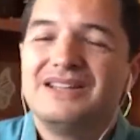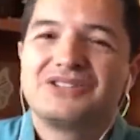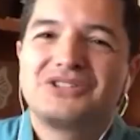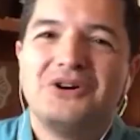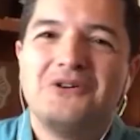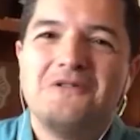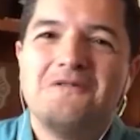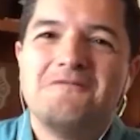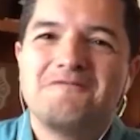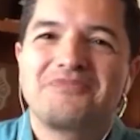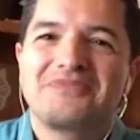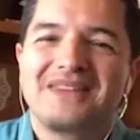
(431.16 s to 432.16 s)
So,
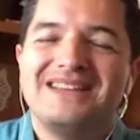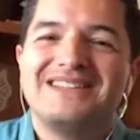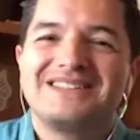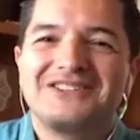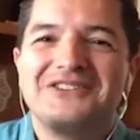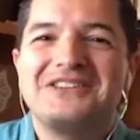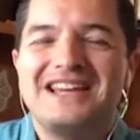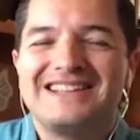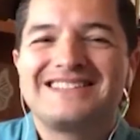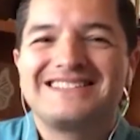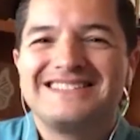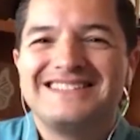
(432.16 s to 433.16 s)
um, so
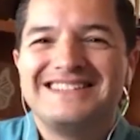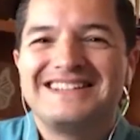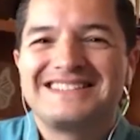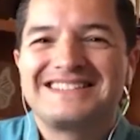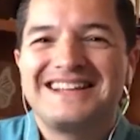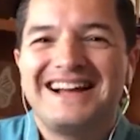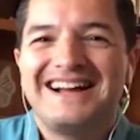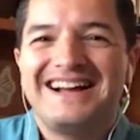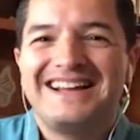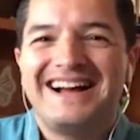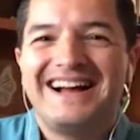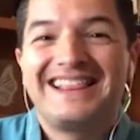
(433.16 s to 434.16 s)
yes, yes,
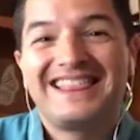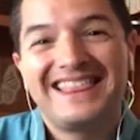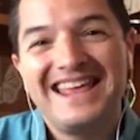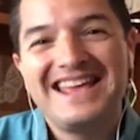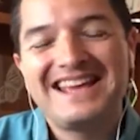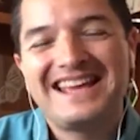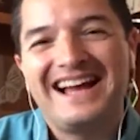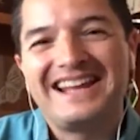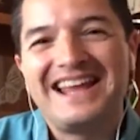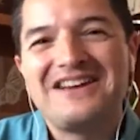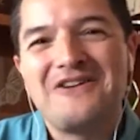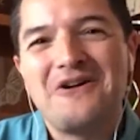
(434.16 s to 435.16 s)
I, I think
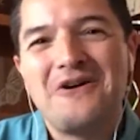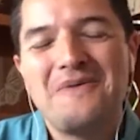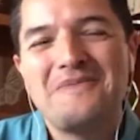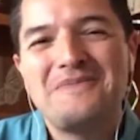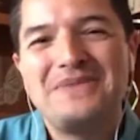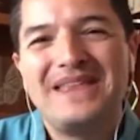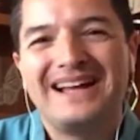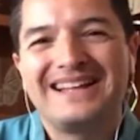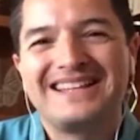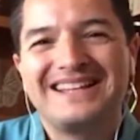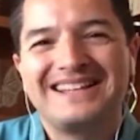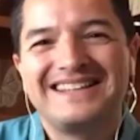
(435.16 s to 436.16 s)
and I hope that,
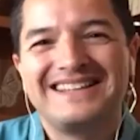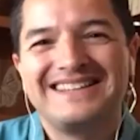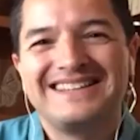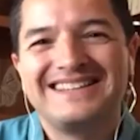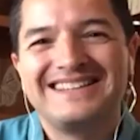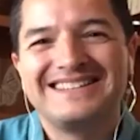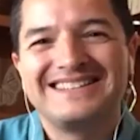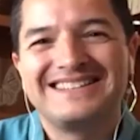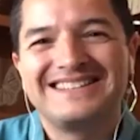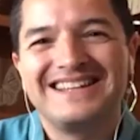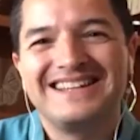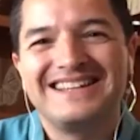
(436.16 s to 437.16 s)
that
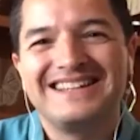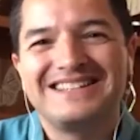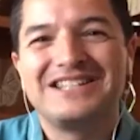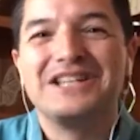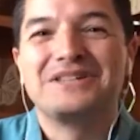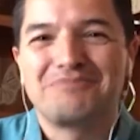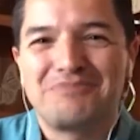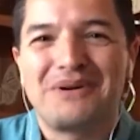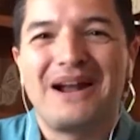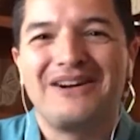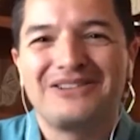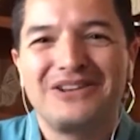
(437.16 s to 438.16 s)
she, she's
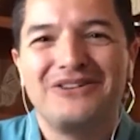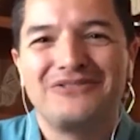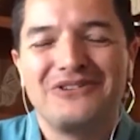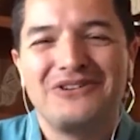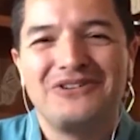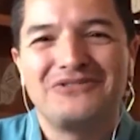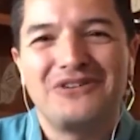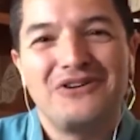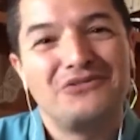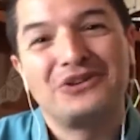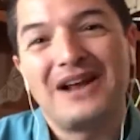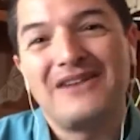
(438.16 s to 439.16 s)
proud of, of,
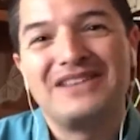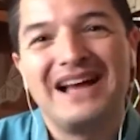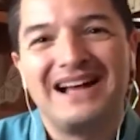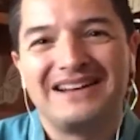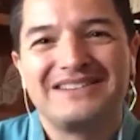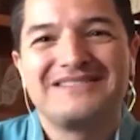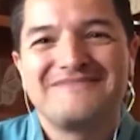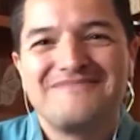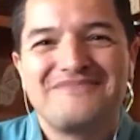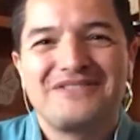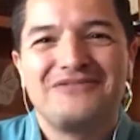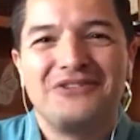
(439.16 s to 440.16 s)
of what I've done
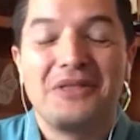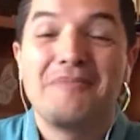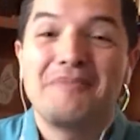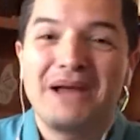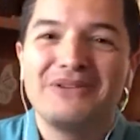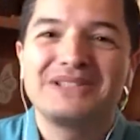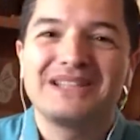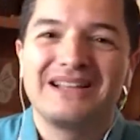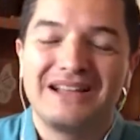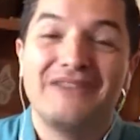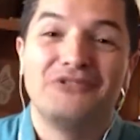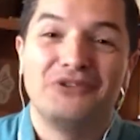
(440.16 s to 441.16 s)
for the penguins
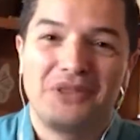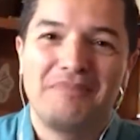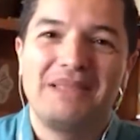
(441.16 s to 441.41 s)
and, and for the